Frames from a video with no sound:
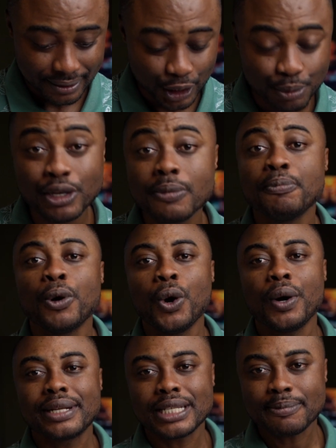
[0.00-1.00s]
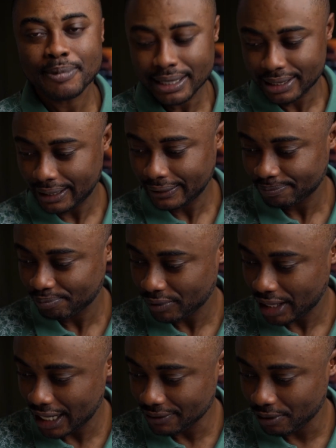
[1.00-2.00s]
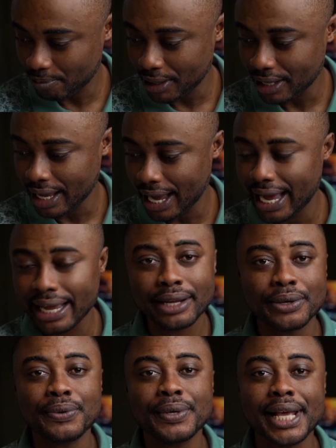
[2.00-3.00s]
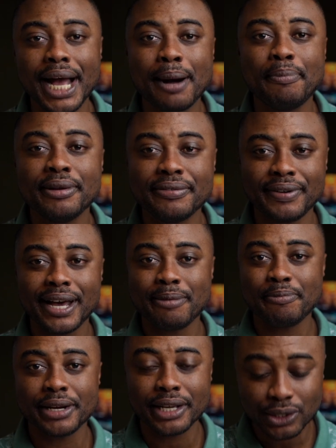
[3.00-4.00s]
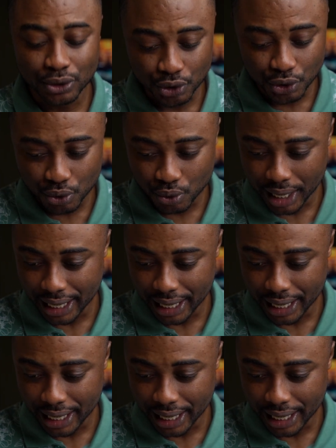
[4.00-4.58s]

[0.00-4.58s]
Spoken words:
speak more on this matter. As for me, I can only amplify and bring it to you.